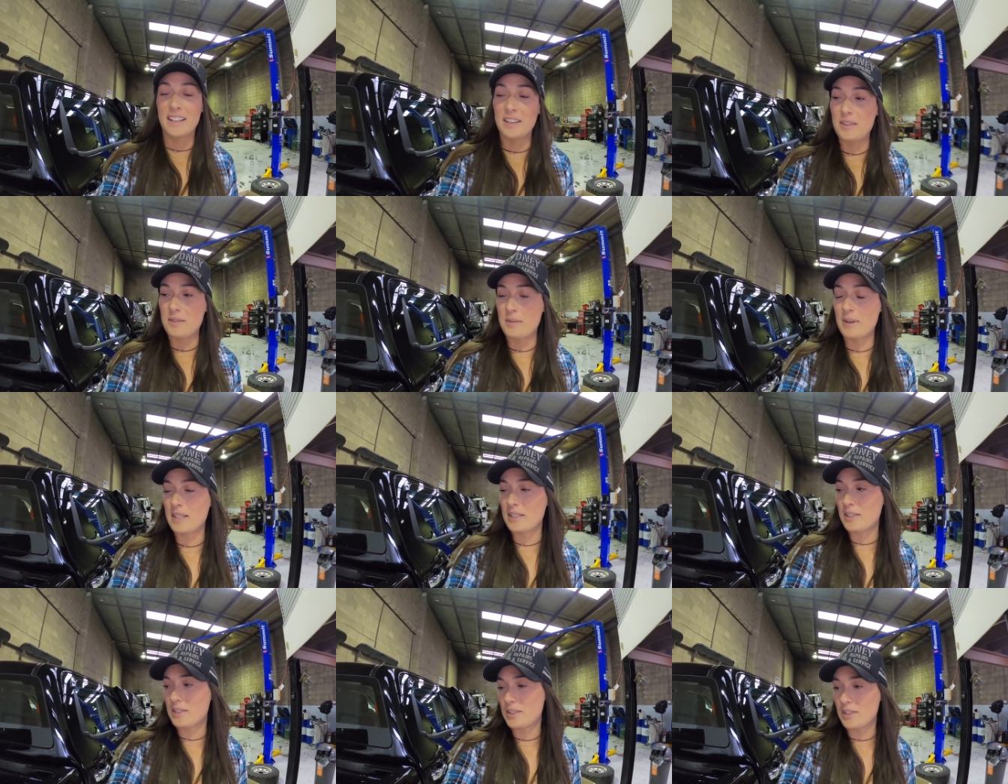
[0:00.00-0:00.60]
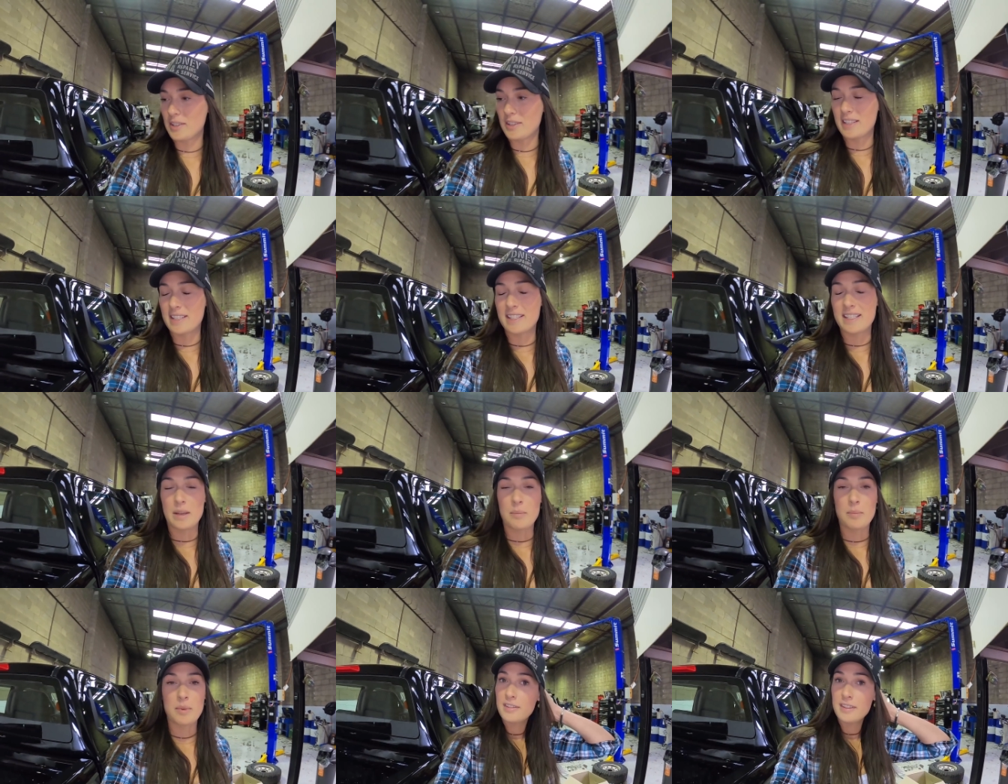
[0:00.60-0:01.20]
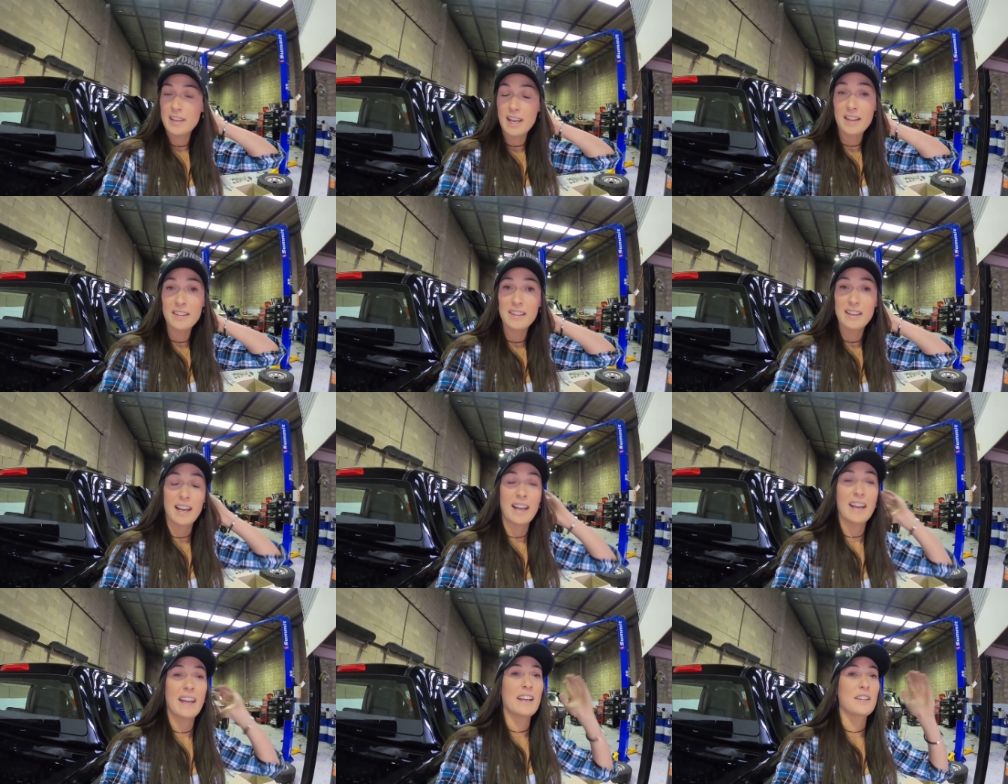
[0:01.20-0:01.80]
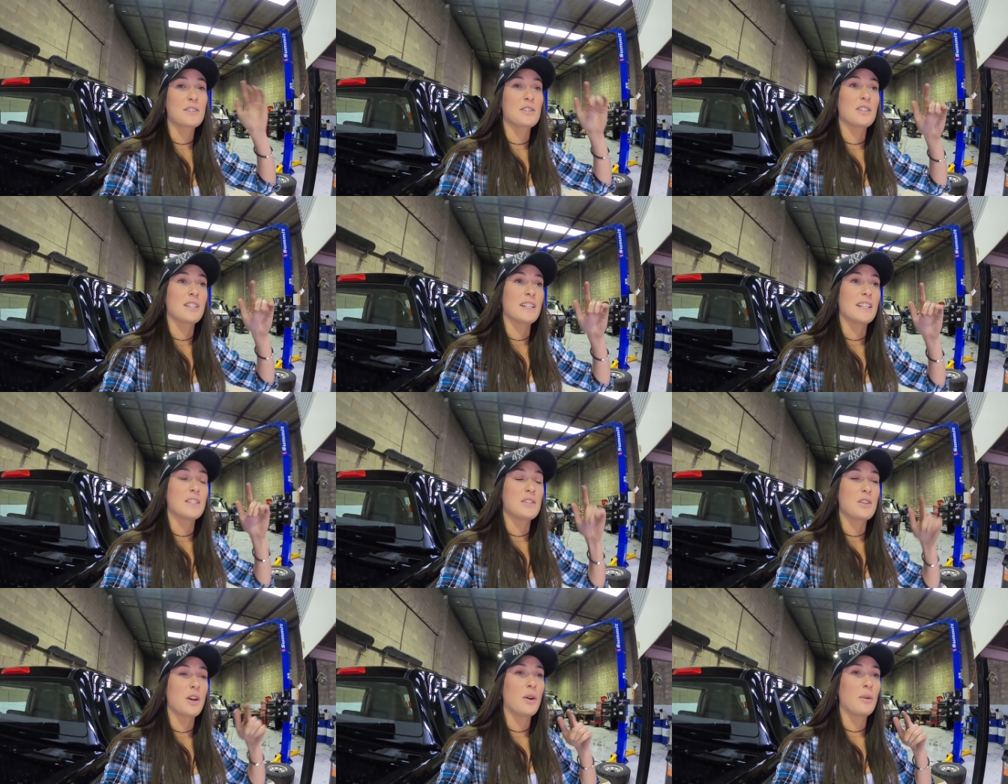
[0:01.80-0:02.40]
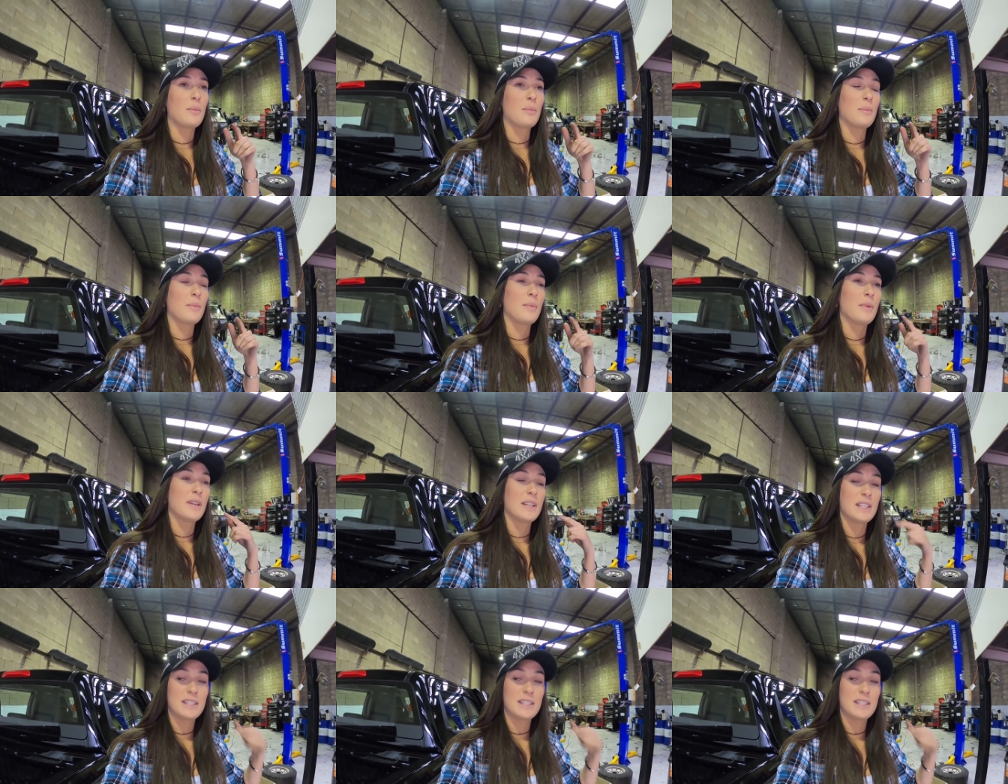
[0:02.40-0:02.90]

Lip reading: cannot wait to tune this thing. The other day, actually, Tom